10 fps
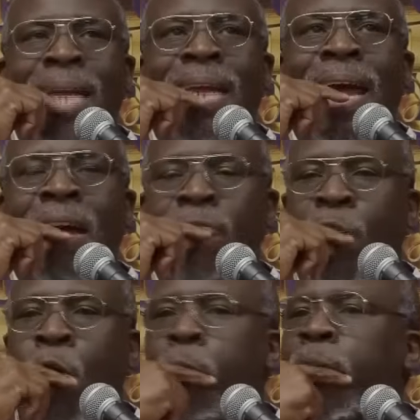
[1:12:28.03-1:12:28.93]
Might
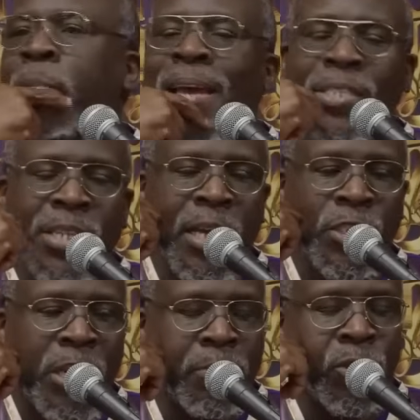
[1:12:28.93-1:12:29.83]
have hope. Give me
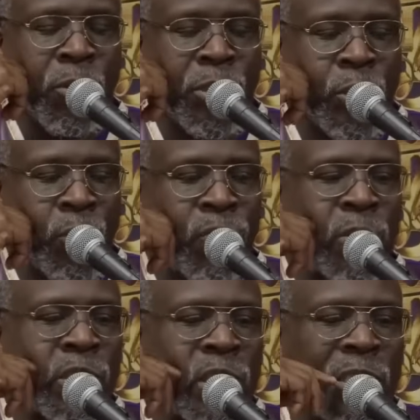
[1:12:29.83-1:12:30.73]
Isaiah chapter 32,
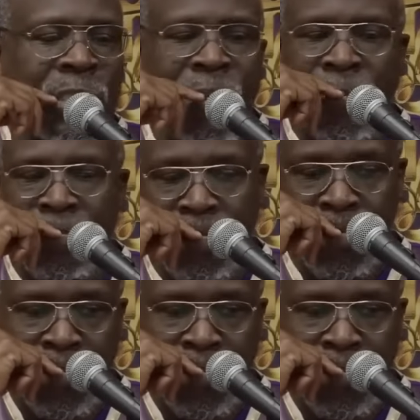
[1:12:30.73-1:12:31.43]
verse 16.